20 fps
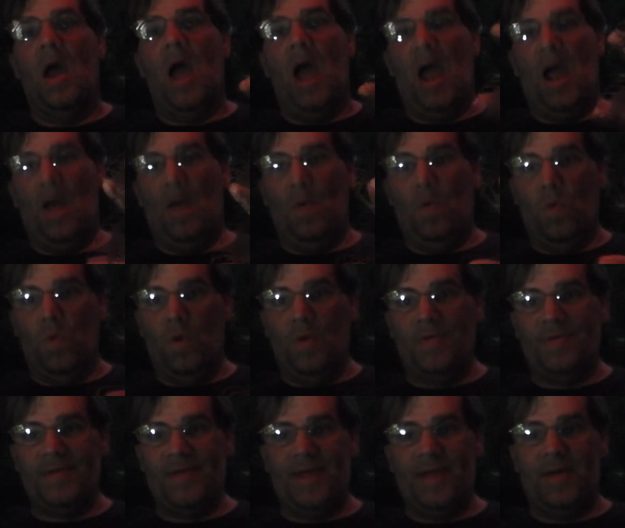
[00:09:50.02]
I
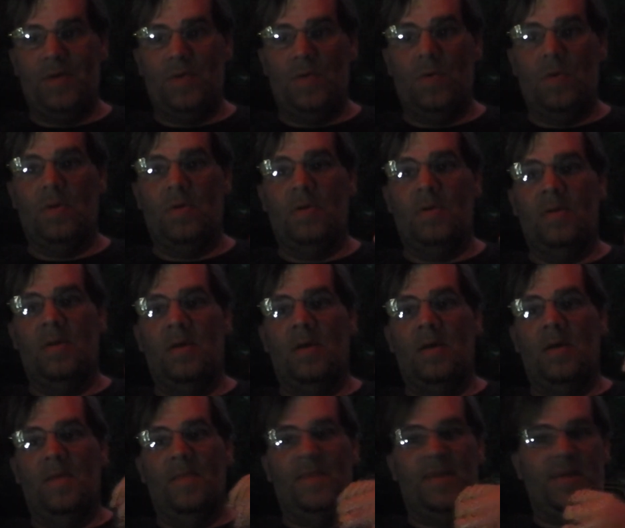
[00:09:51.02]
would take one
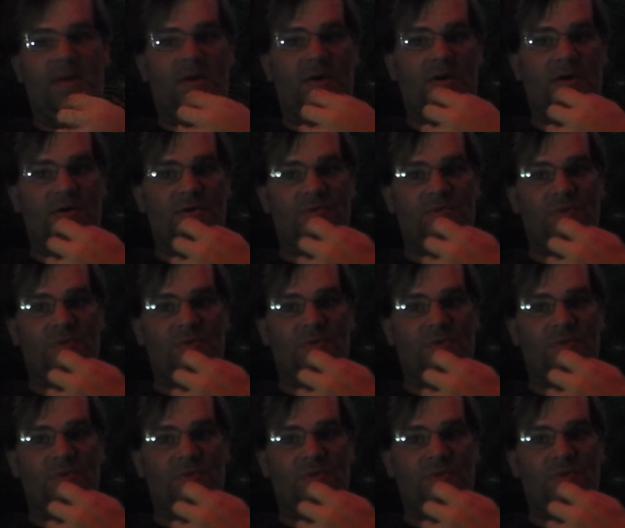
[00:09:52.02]
because,